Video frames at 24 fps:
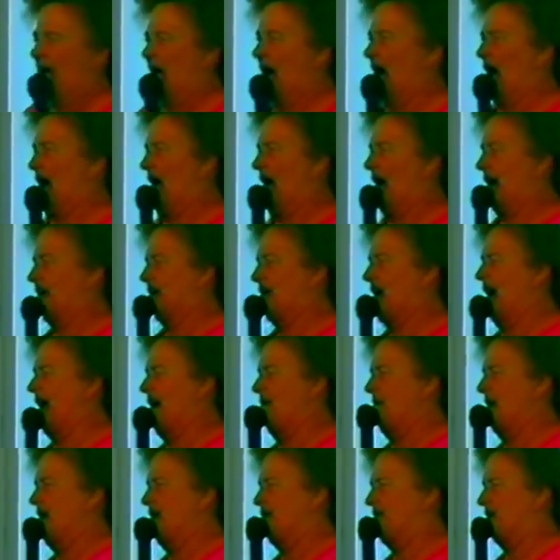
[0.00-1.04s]
uh, and
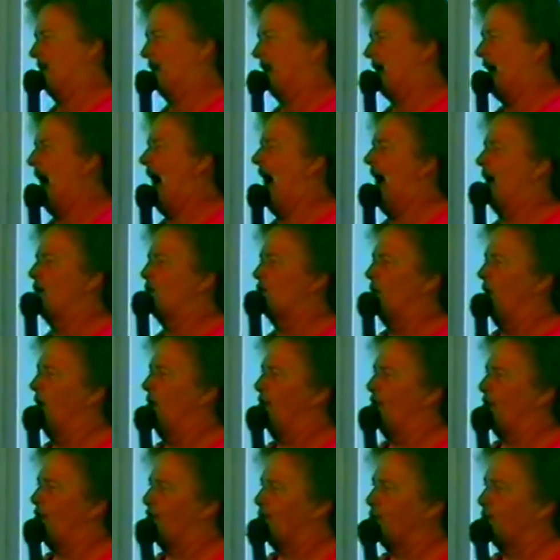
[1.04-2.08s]
came into
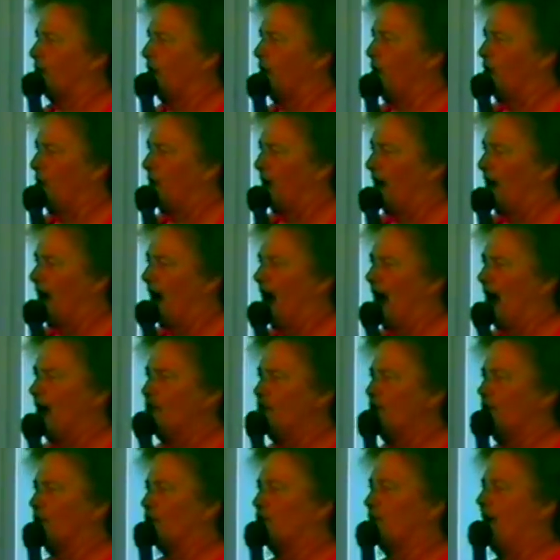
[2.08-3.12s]
Cairo through an
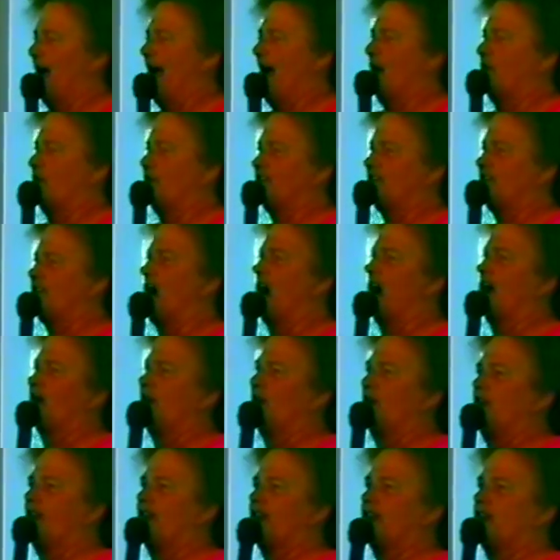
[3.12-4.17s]
underground
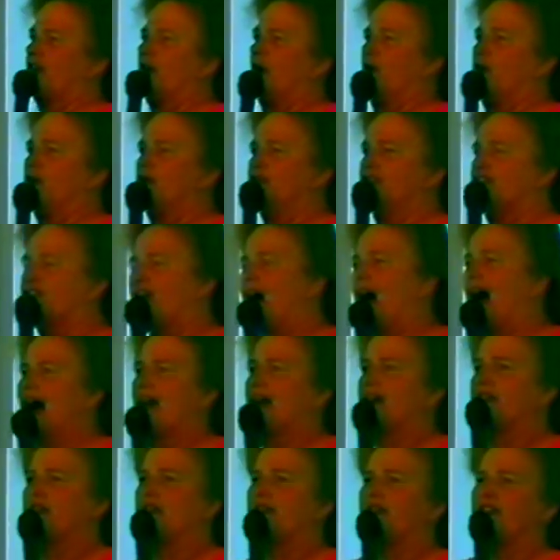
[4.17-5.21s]
tunnel that goes
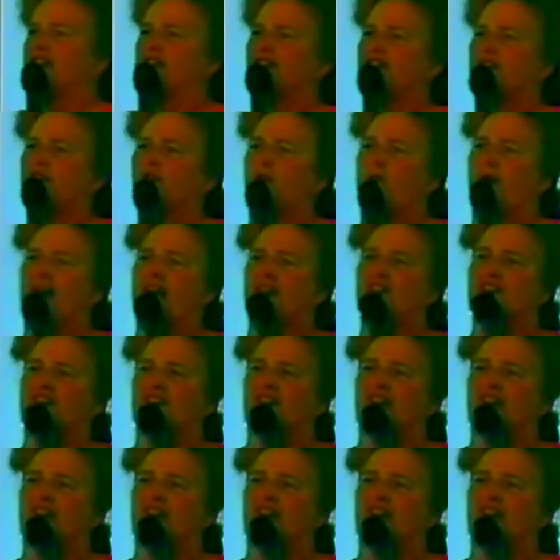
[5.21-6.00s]
under the Suez